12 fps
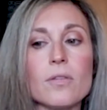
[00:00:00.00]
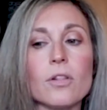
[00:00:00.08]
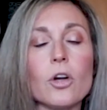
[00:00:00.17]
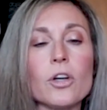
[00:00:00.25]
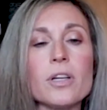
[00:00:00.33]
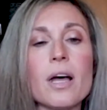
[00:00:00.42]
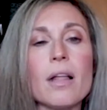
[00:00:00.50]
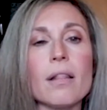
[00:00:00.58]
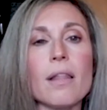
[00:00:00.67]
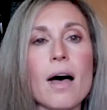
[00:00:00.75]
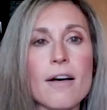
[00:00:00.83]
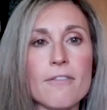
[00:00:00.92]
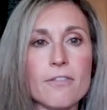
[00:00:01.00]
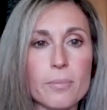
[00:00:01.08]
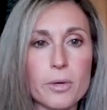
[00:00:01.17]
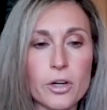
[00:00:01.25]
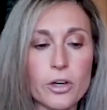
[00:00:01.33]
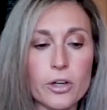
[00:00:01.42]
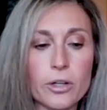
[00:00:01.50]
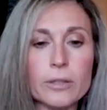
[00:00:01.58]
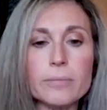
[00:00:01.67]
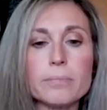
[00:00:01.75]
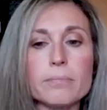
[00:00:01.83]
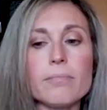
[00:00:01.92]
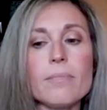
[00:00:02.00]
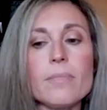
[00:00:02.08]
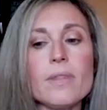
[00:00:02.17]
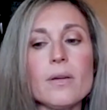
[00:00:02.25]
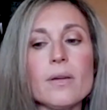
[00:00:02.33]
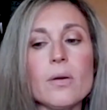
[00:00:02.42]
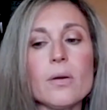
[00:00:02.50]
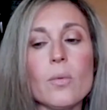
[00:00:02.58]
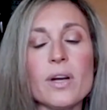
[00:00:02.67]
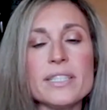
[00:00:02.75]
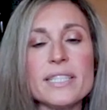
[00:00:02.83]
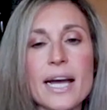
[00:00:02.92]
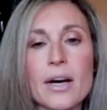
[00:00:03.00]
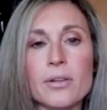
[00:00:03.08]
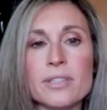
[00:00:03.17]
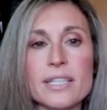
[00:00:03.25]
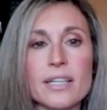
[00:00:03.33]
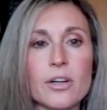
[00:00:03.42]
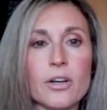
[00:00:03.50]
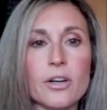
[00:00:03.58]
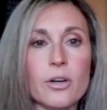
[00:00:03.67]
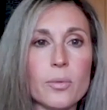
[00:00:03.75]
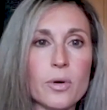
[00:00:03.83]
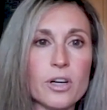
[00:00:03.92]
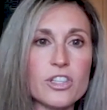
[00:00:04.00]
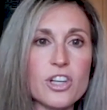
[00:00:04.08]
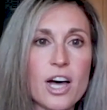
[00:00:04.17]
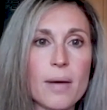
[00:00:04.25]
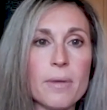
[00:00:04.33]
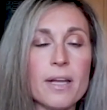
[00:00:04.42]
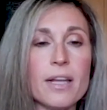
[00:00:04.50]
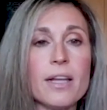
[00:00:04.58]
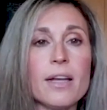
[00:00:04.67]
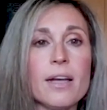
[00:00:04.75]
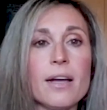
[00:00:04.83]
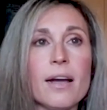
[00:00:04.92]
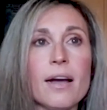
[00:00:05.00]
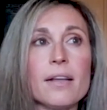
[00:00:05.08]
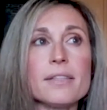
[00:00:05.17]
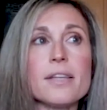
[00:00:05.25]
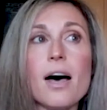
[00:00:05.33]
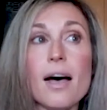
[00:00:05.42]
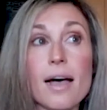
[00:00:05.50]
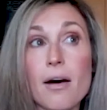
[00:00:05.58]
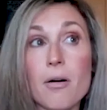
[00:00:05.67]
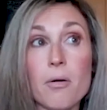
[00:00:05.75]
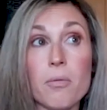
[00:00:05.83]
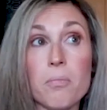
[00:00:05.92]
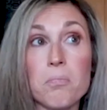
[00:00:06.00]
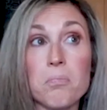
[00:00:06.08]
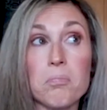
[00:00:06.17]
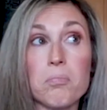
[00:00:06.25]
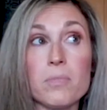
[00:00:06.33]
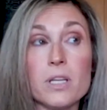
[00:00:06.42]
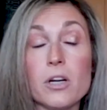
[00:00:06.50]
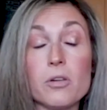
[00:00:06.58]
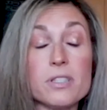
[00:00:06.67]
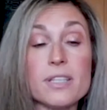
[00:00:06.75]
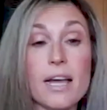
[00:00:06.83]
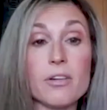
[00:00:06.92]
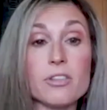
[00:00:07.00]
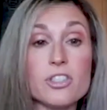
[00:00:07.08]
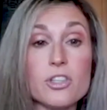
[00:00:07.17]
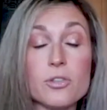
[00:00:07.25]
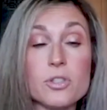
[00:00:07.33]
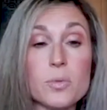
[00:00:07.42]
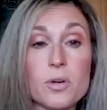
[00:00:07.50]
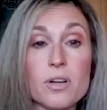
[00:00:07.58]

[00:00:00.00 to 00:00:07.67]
Learned a lot from her, went down, did her workshop, saw how, you know, styled shoots